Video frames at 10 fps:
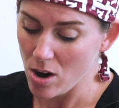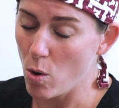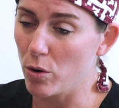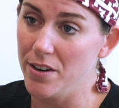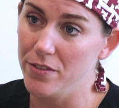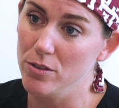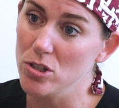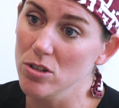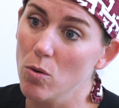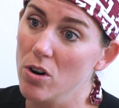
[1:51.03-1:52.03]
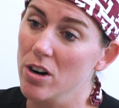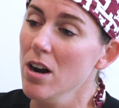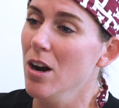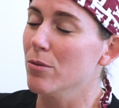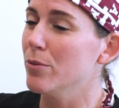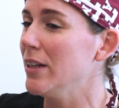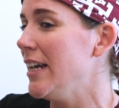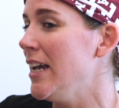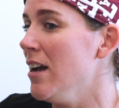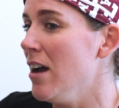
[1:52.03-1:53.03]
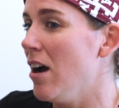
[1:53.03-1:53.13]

or if you snore, really